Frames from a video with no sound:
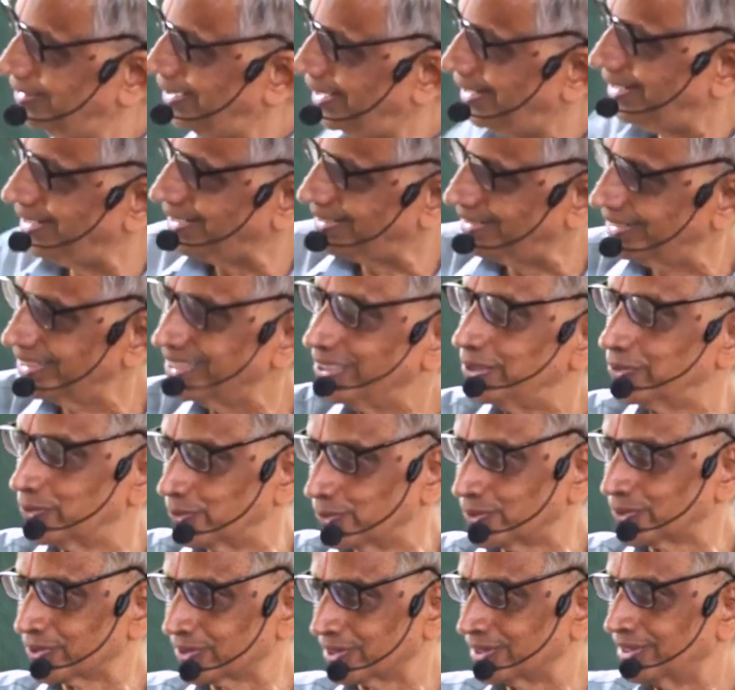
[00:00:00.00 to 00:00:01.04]
directly
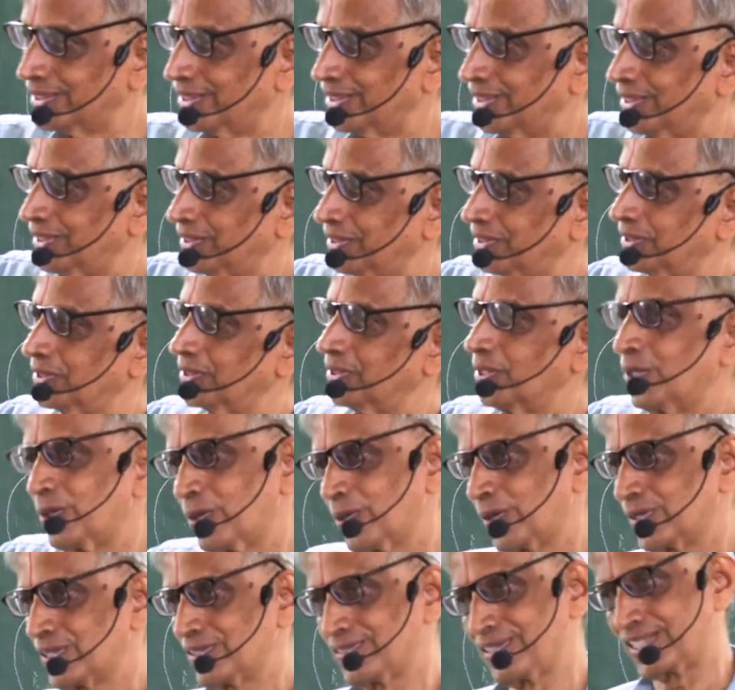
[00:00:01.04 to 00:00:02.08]
use
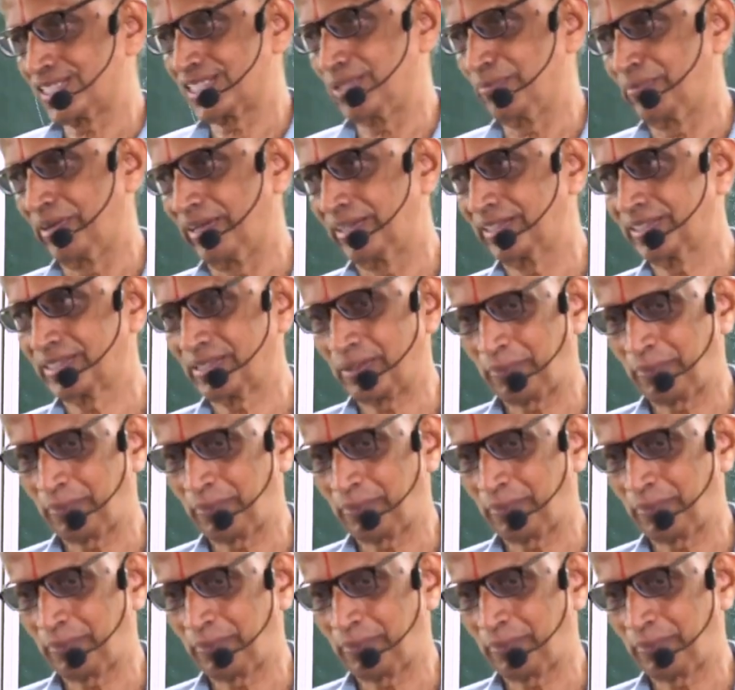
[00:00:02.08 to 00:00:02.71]
Cauchy's estimate.